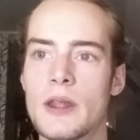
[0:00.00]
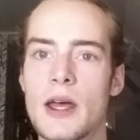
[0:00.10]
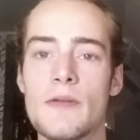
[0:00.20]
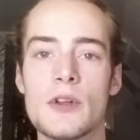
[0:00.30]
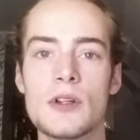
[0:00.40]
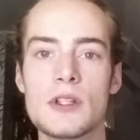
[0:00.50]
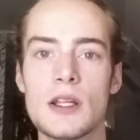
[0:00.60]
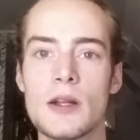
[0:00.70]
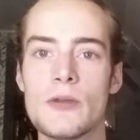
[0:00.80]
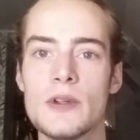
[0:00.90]
that have not
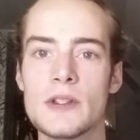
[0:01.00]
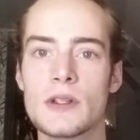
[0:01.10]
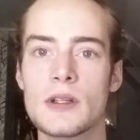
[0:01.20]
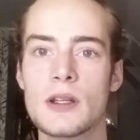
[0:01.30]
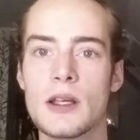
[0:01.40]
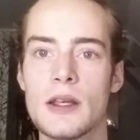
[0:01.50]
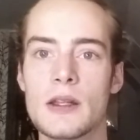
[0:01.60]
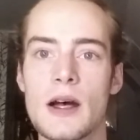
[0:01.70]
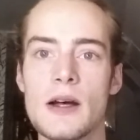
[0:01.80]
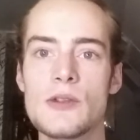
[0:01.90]
yet arisen,
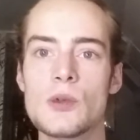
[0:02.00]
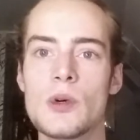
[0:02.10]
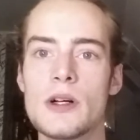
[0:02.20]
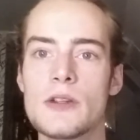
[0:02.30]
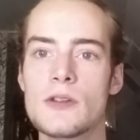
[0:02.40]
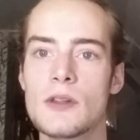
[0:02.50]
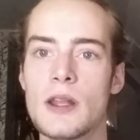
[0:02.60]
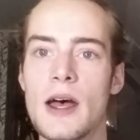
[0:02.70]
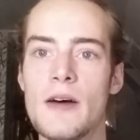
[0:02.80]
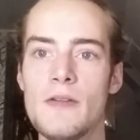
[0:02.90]
and Āsavas
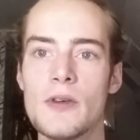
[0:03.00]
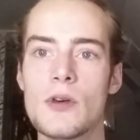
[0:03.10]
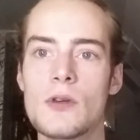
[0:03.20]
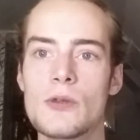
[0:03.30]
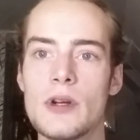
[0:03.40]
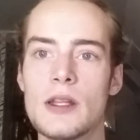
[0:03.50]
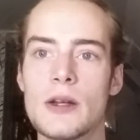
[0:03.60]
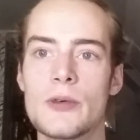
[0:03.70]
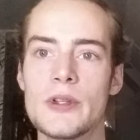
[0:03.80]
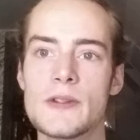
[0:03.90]
that have
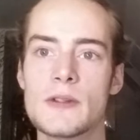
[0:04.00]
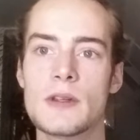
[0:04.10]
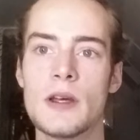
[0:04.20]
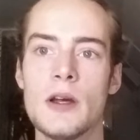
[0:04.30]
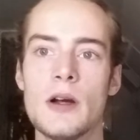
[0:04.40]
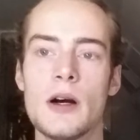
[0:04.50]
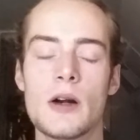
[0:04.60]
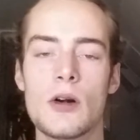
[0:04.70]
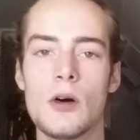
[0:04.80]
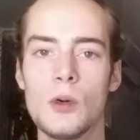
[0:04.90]
already arisen
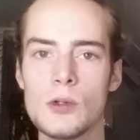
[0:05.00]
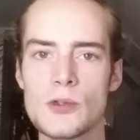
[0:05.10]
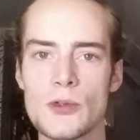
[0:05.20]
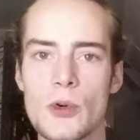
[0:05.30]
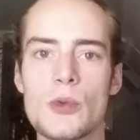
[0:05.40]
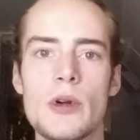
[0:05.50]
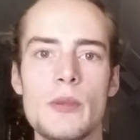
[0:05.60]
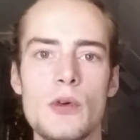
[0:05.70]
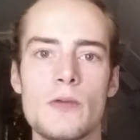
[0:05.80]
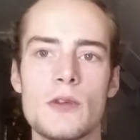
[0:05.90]
are also
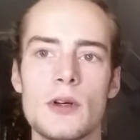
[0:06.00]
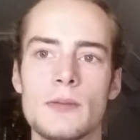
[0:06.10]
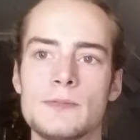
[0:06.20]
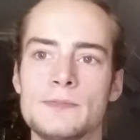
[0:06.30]
removed.